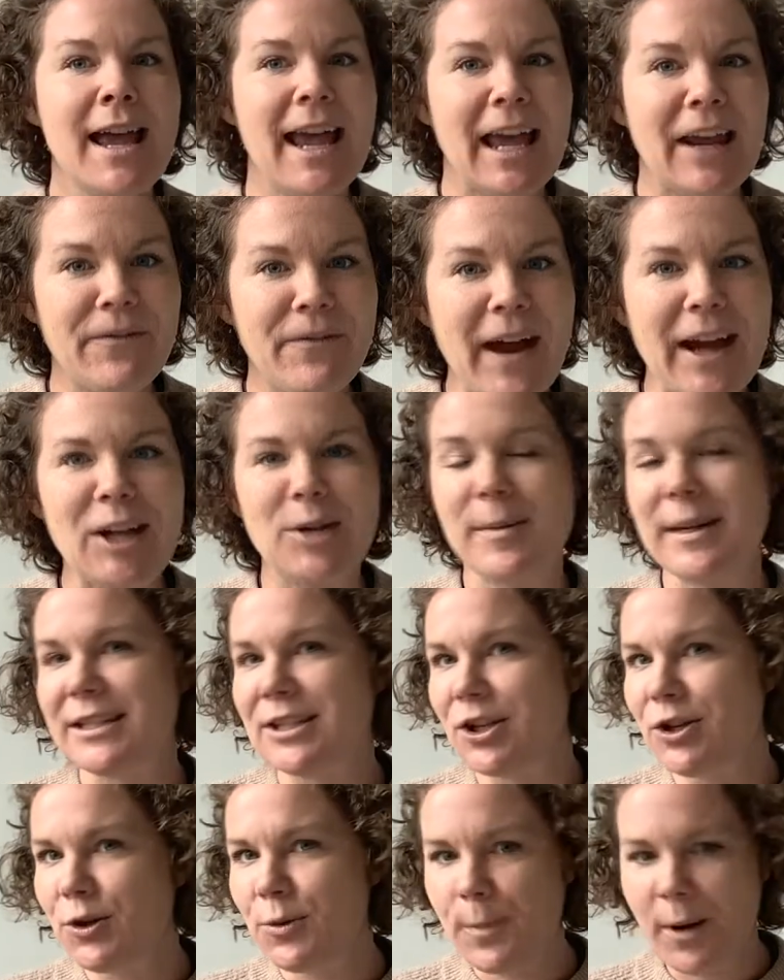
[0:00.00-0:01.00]
environments
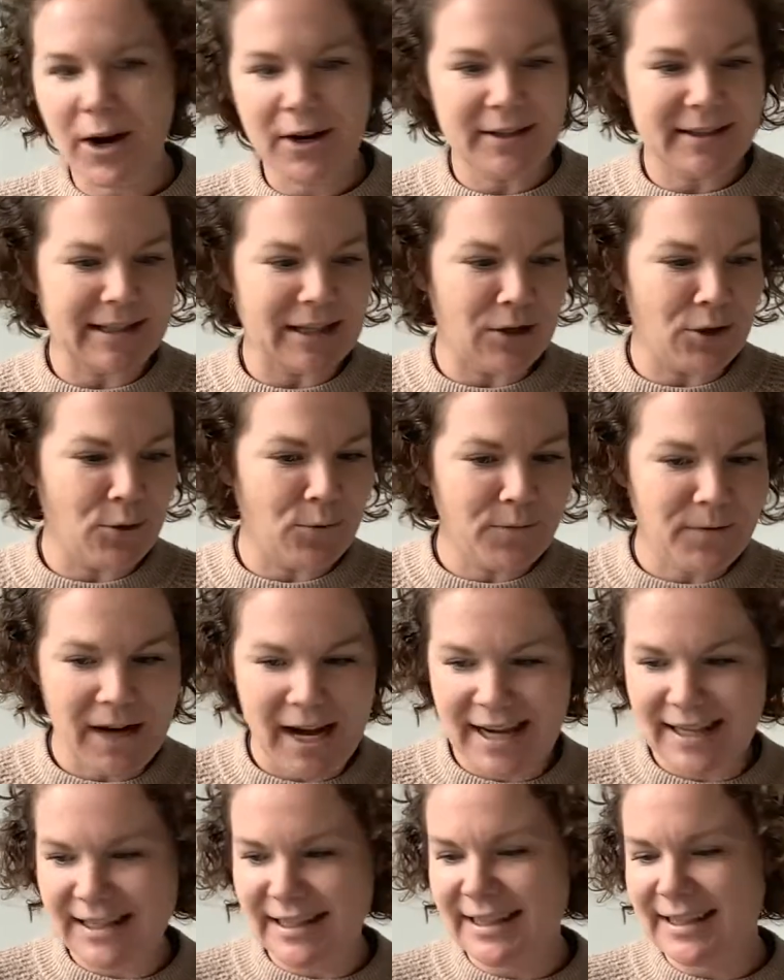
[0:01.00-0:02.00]
and new parks and new
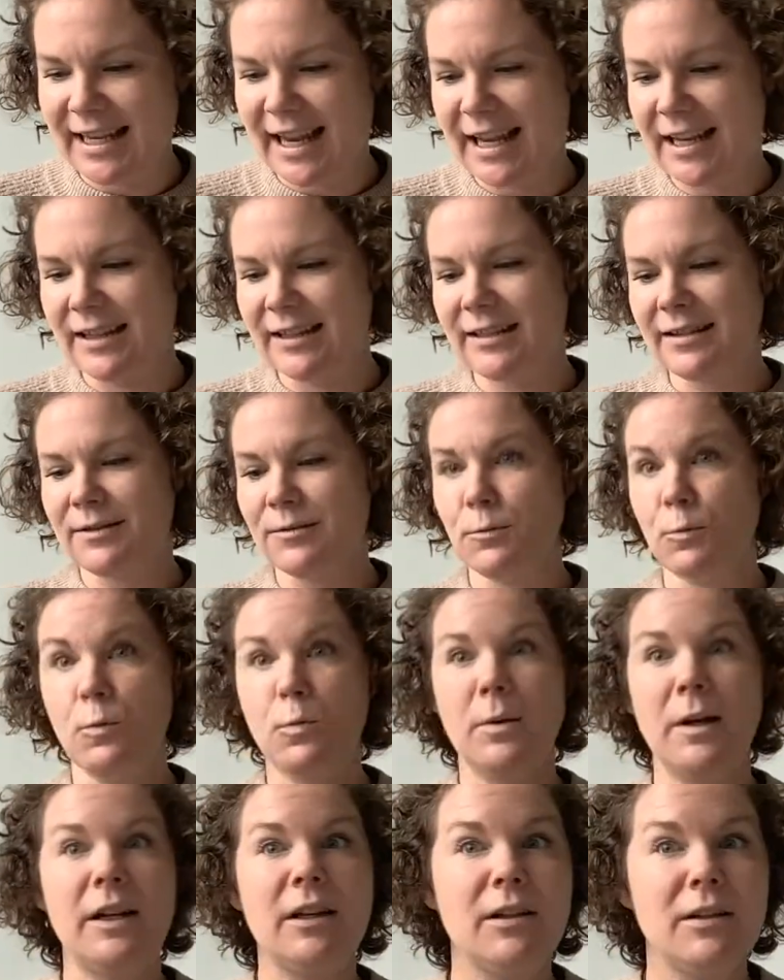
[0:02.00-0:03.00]
friends, and
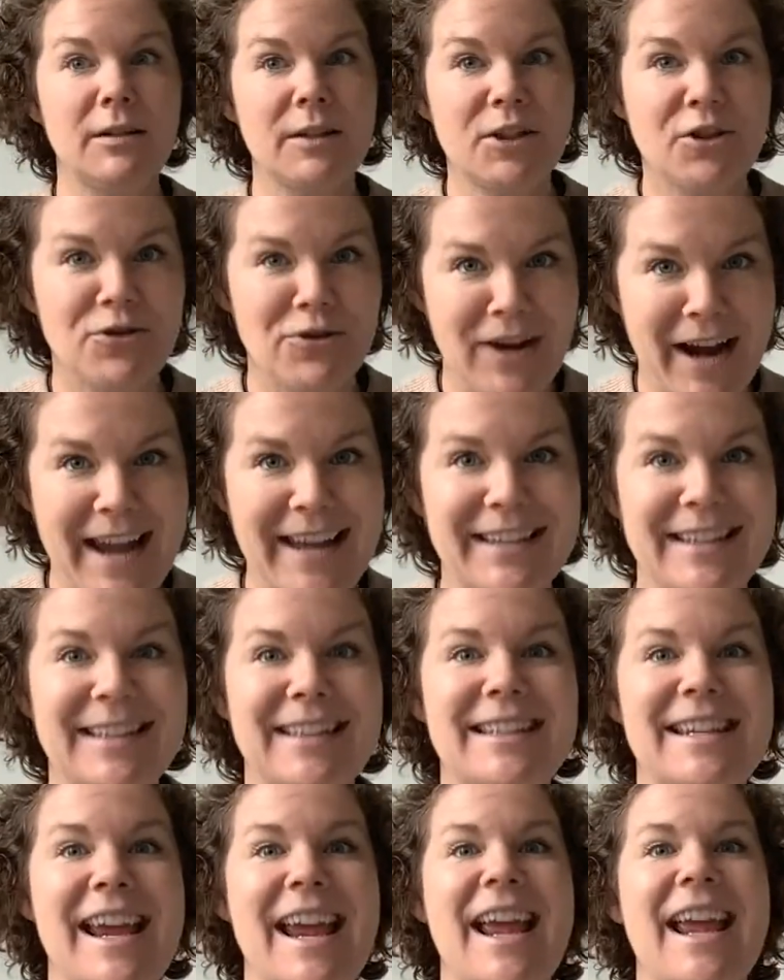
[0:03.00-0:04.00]
we're
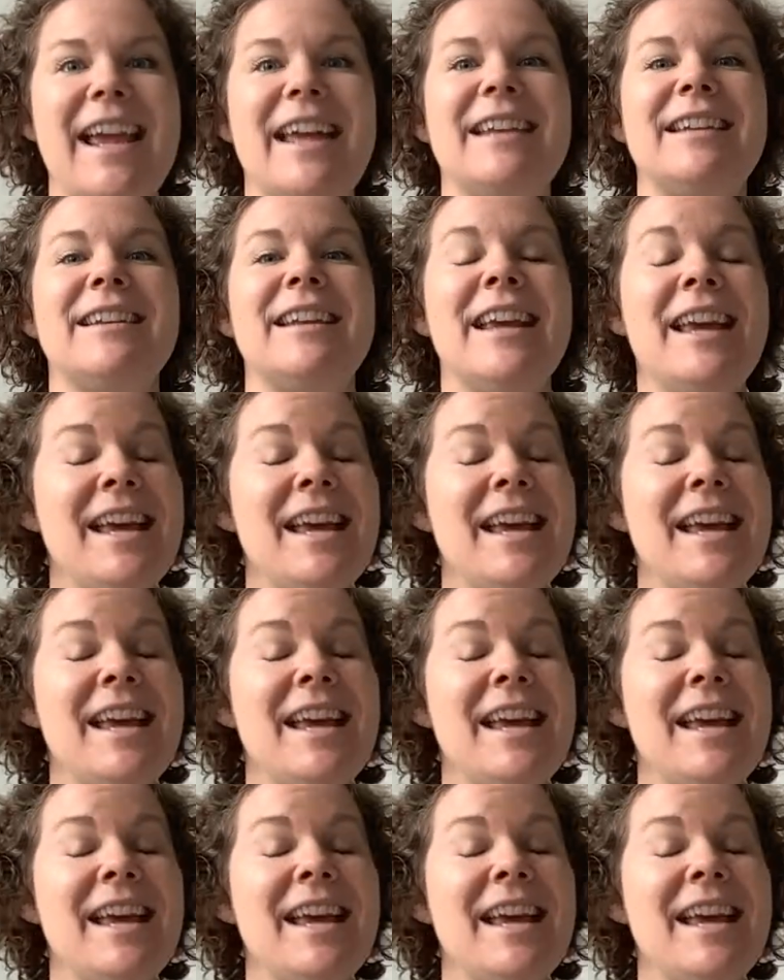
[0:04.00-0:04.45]
stressed, and